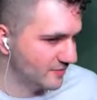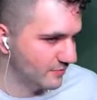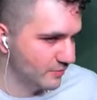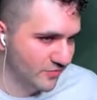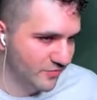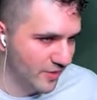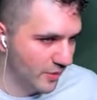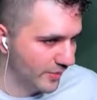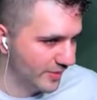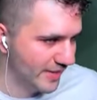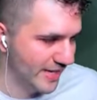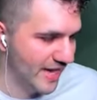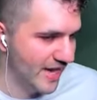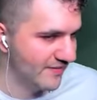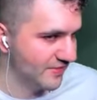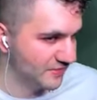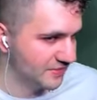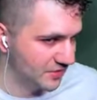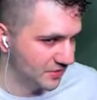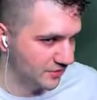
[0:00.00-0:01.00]
move that we can have
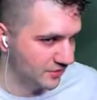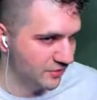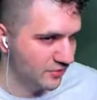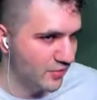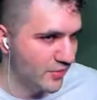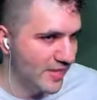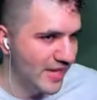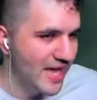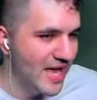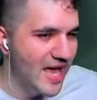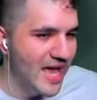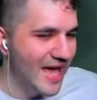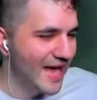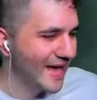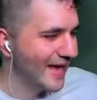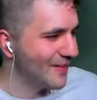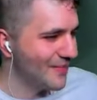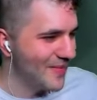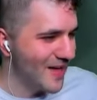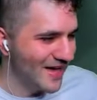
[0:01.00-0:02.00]
on turn 3,
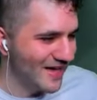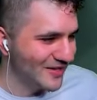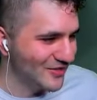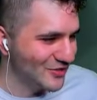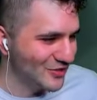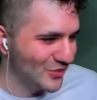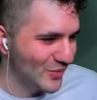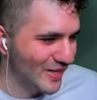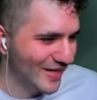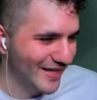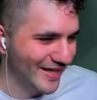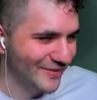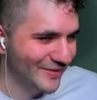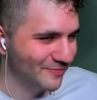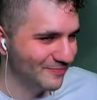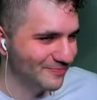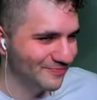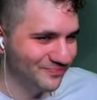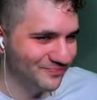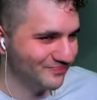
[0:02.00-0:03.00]
and I'm not going to swing in.
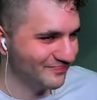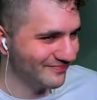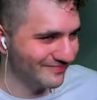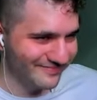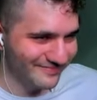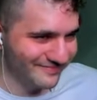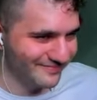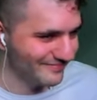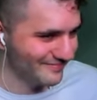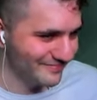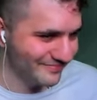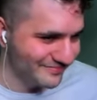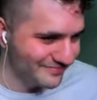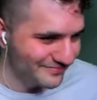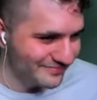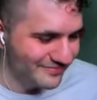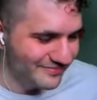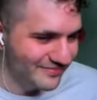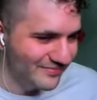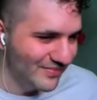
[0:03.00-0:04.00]

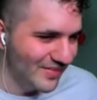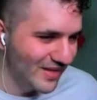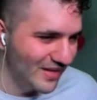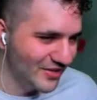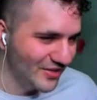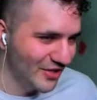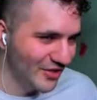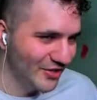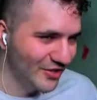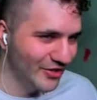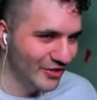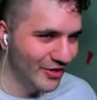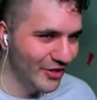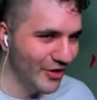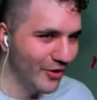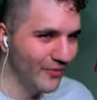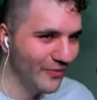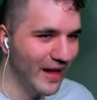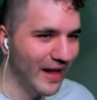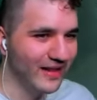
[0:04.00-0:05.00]
No, no, no, no, no.
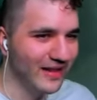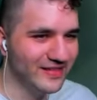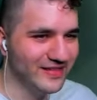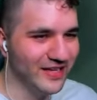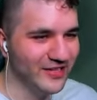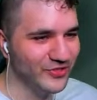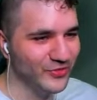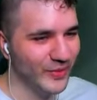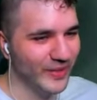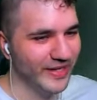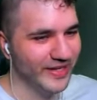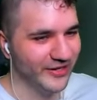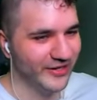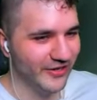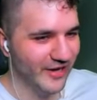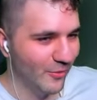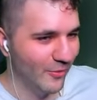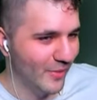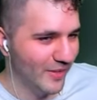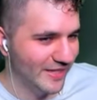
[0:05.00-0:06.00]
Not, let's not swing in here.
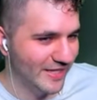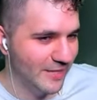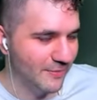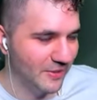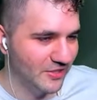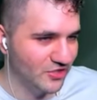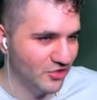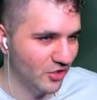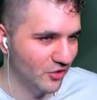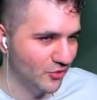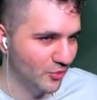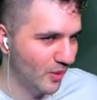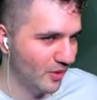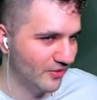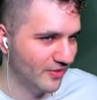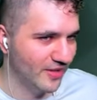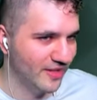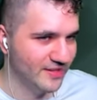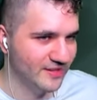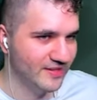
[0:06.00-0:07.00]
I want to keep my Skulldweller
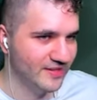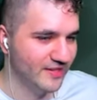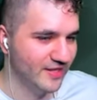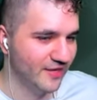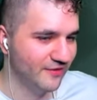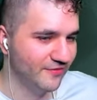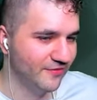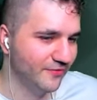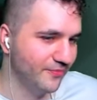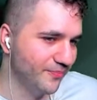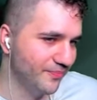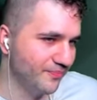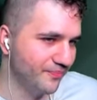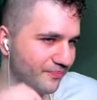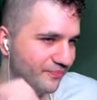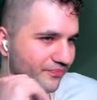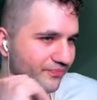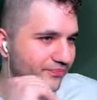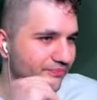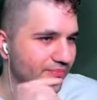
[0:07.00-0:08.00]
nice and safe.
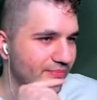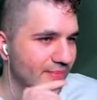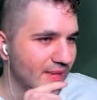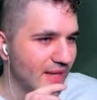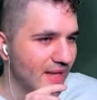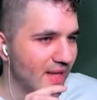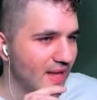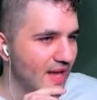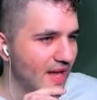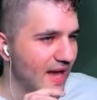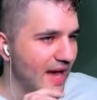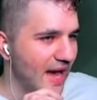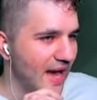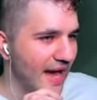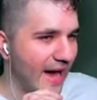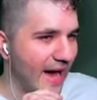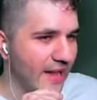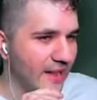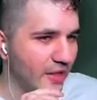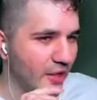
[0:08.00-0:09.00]

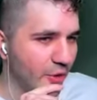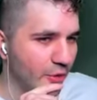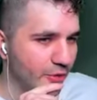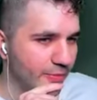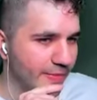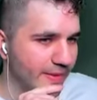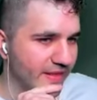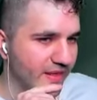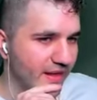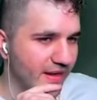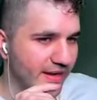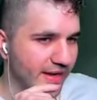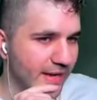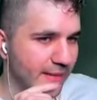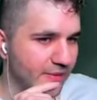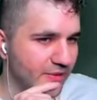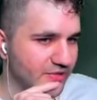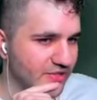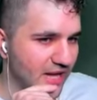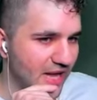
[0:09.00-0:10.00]
Hallowed be thy name.
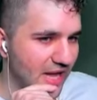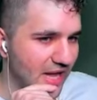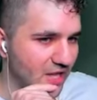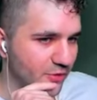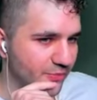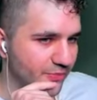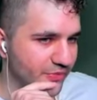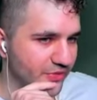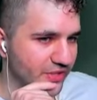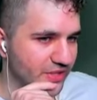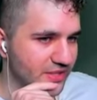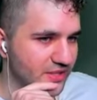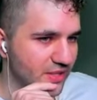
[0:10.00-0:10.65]
Here's a Hallowed Priest.